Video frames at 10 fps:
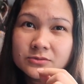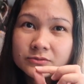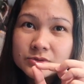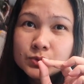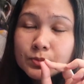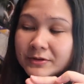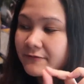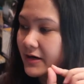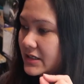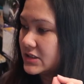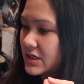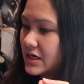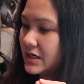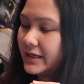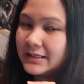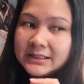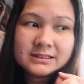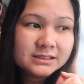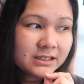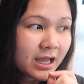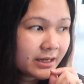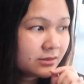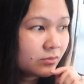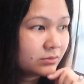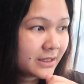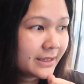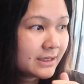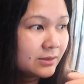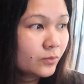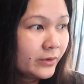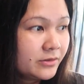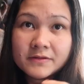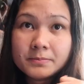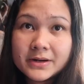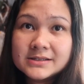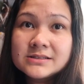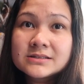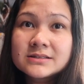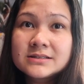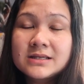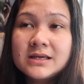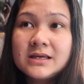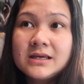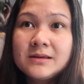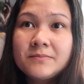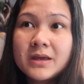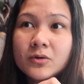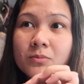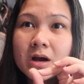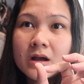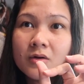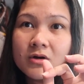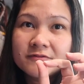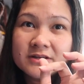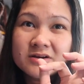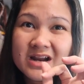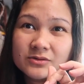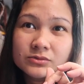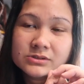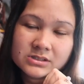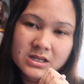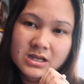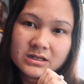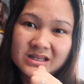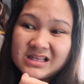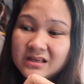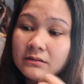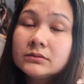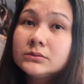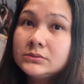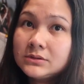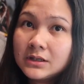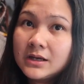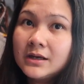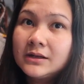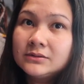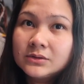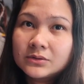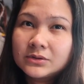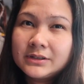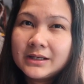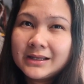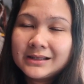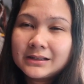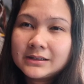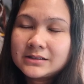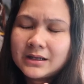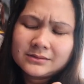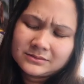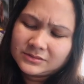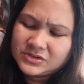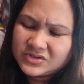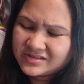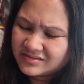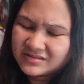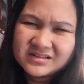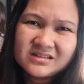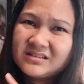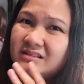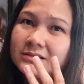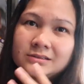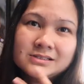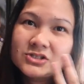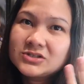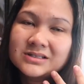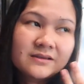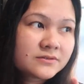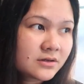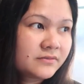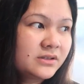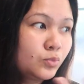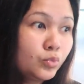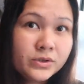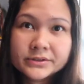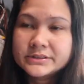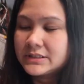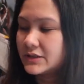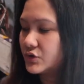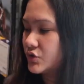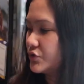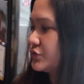So super fine siya and I don't like it with coffee press kasi merong mga coffee granules na nai-include doon, and I don't know, it just gives off a weird texture.